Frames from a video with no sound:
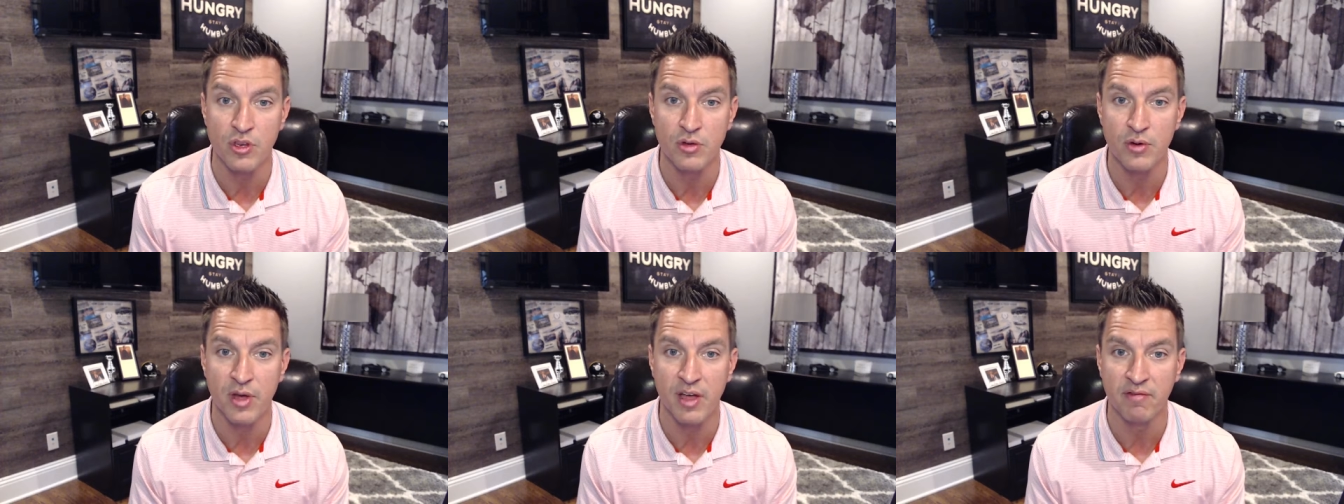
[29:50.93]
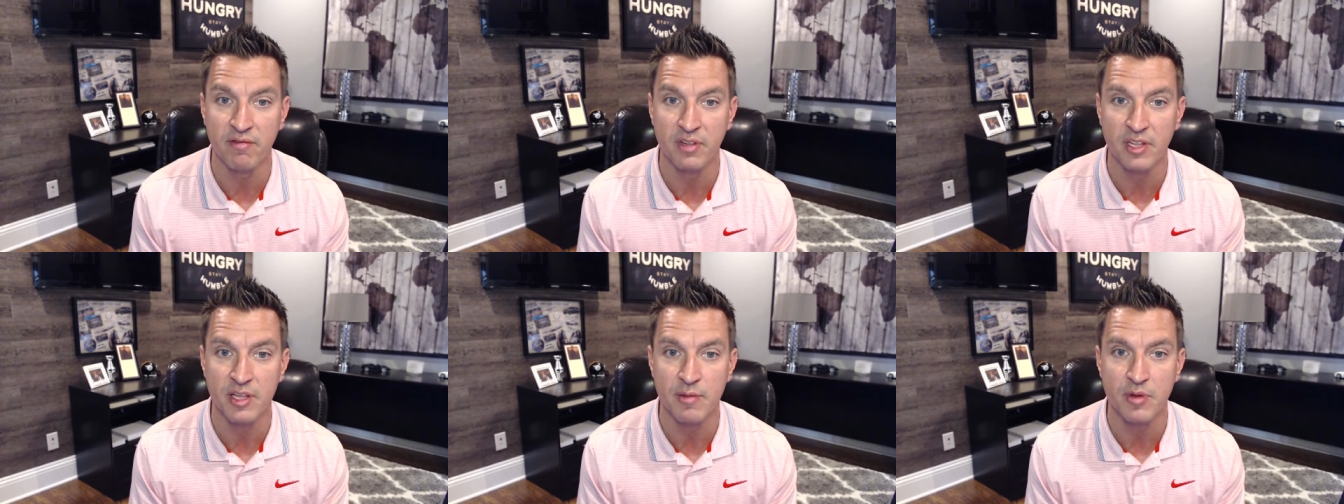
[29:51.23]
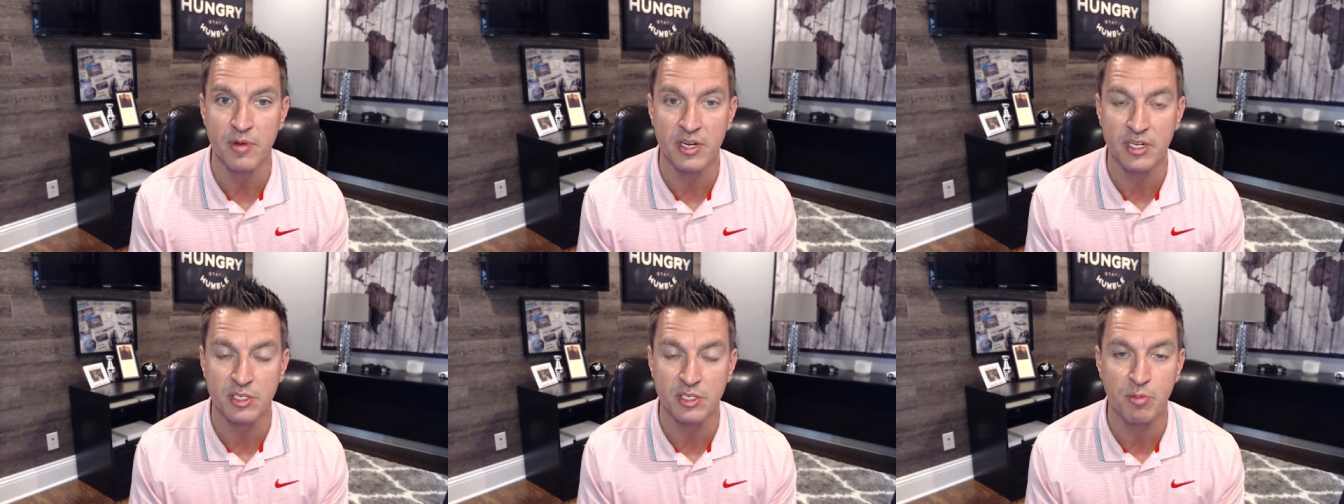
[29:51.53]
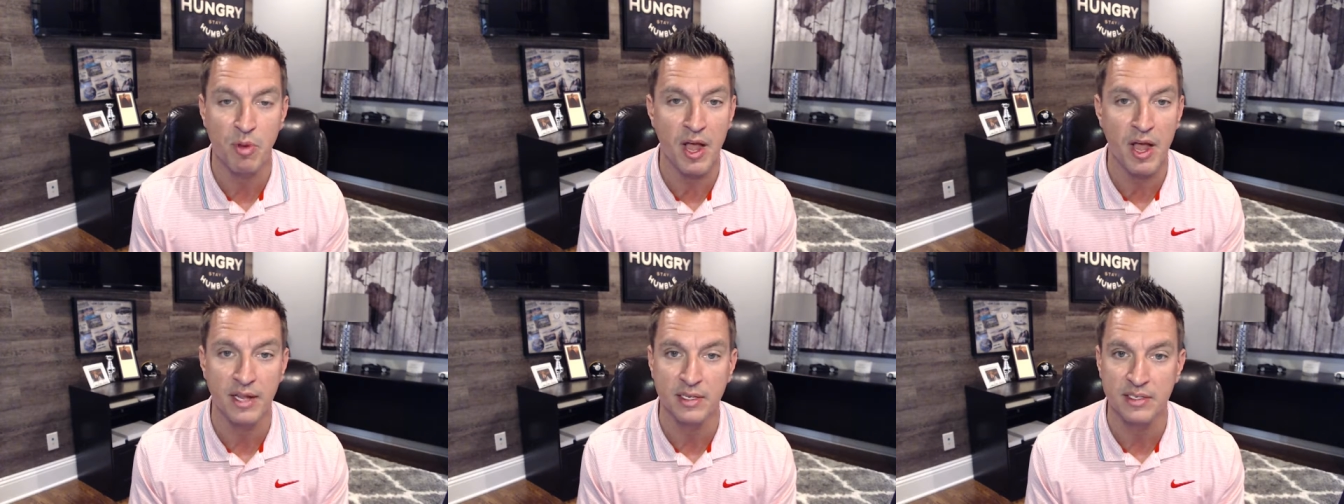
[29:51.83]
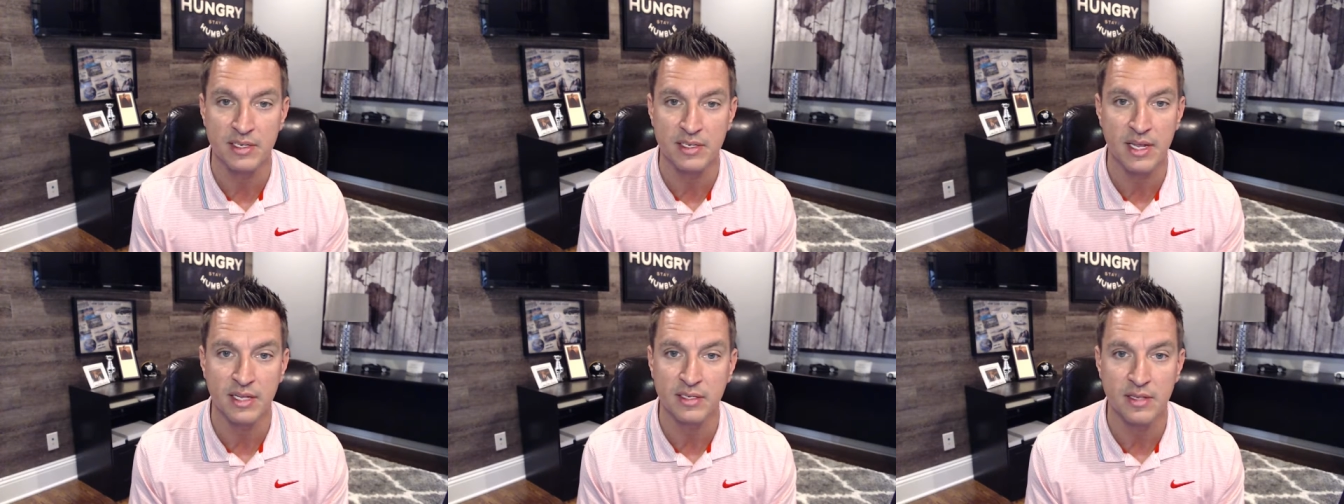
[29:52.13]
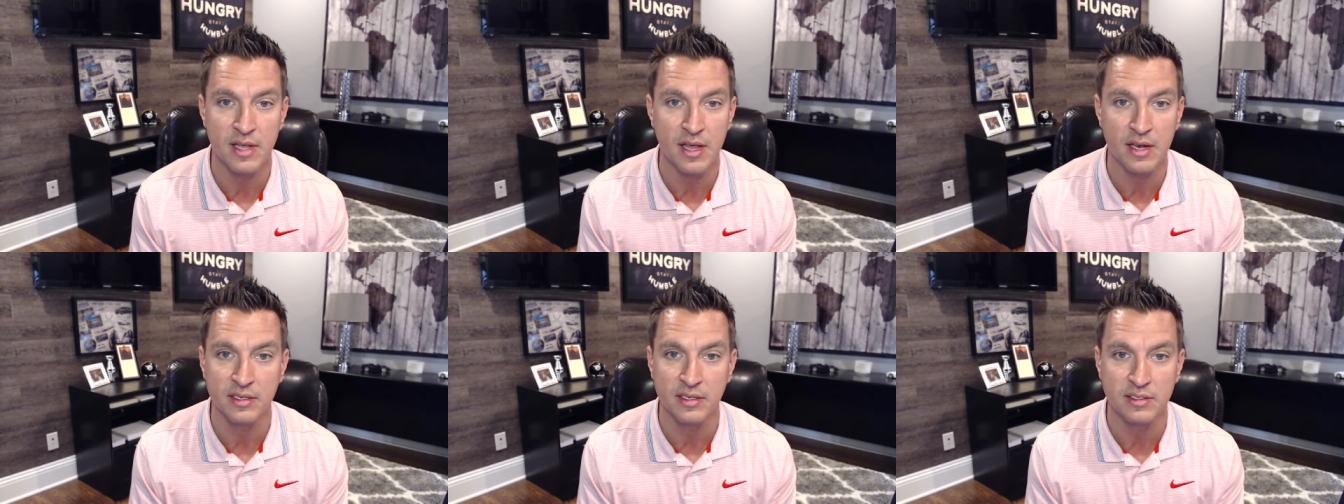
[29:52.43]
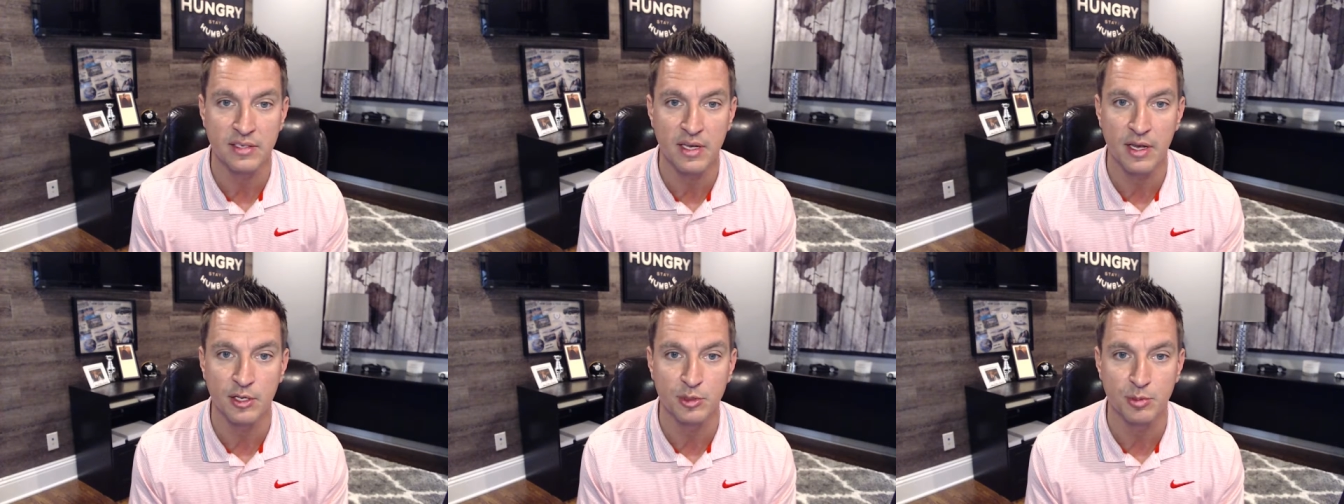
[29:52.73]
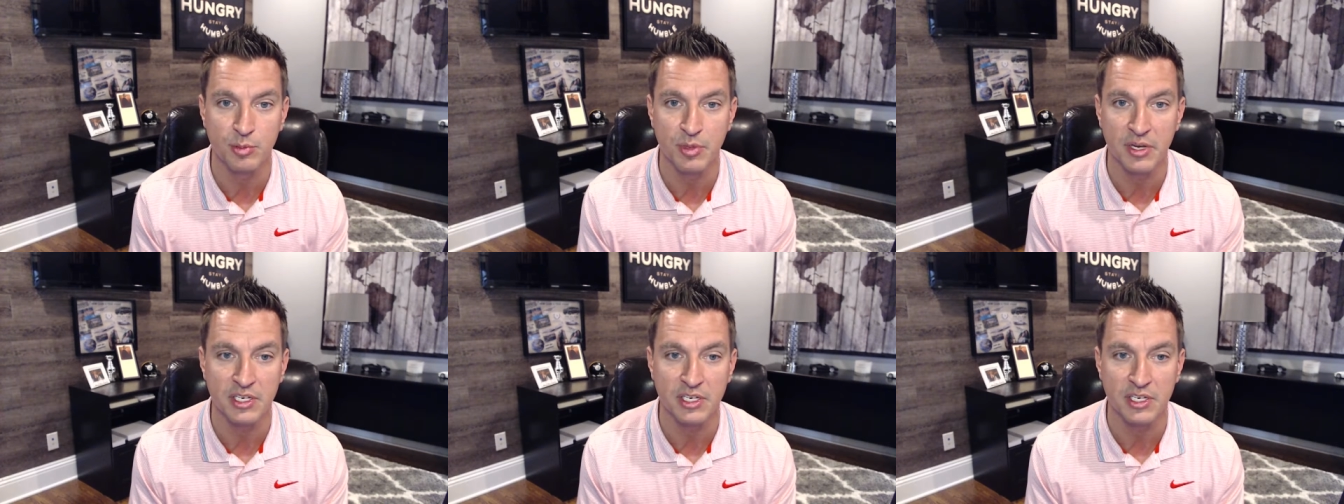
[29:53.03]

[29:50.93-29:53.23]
We do have limited spots, and that's not a sales